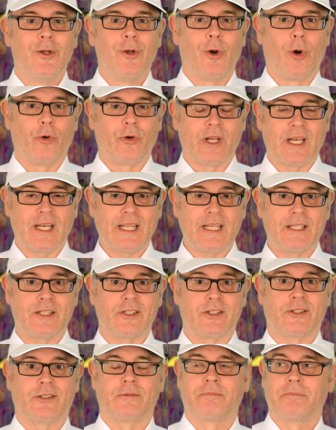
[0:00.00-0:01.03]
Or at
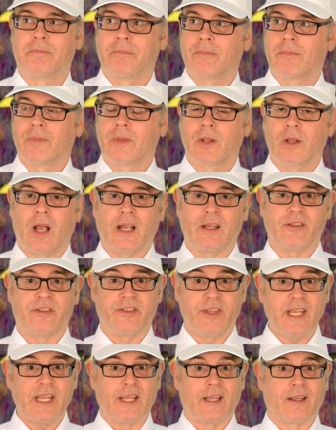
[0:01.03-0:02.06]
least, I
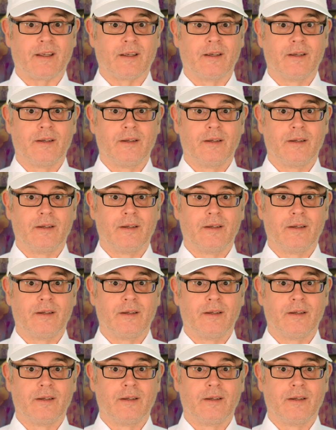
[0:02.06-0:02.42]
think